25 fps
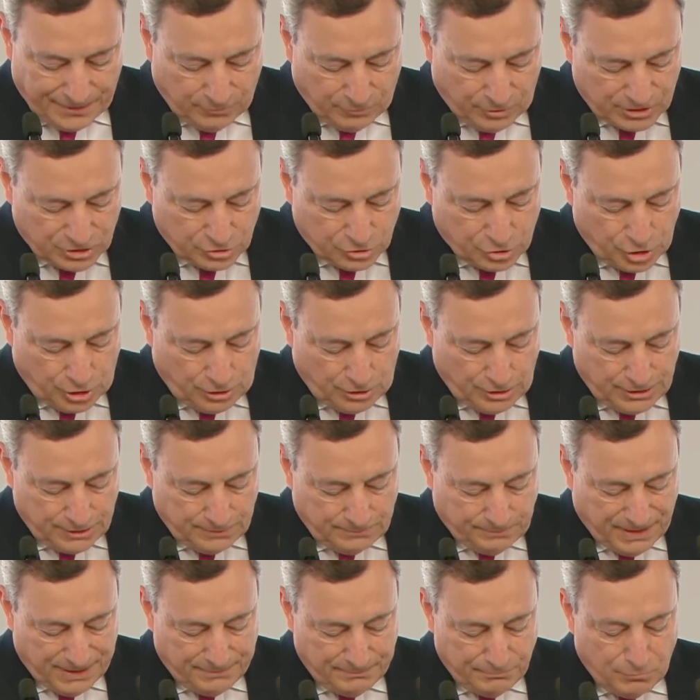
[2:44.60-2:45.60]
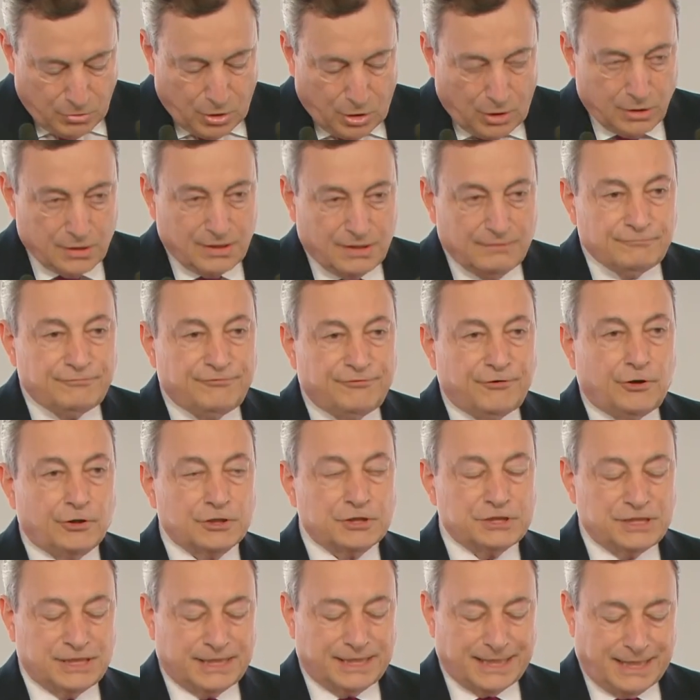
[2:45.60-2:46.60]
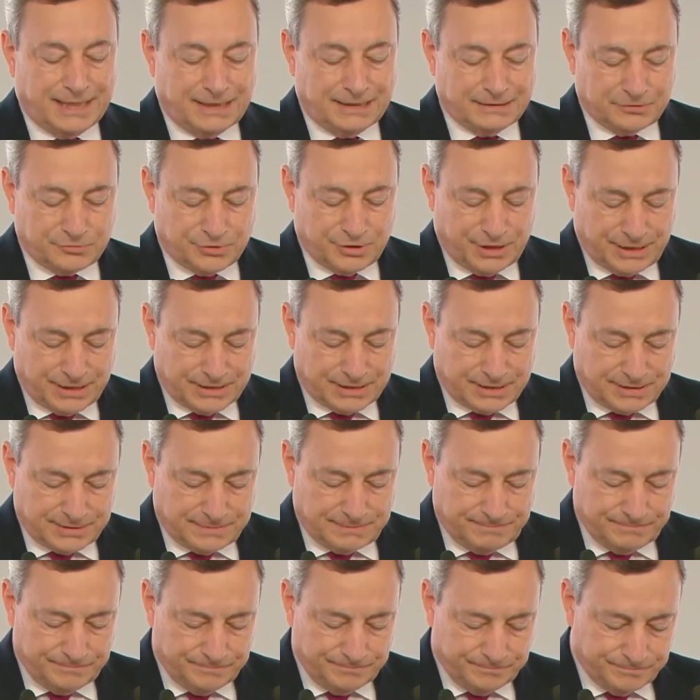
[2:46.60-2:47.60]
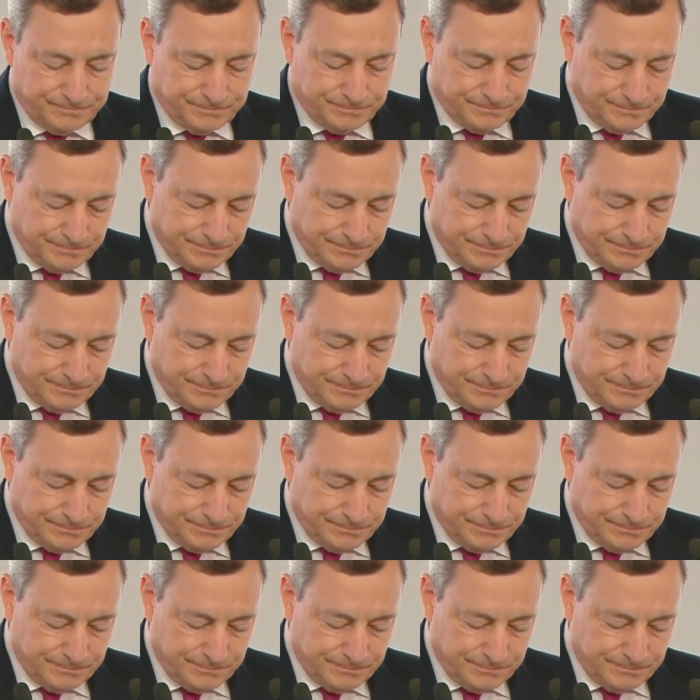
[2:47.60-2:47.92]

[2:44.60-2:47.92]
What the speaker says: that was joined by more than 40 countries.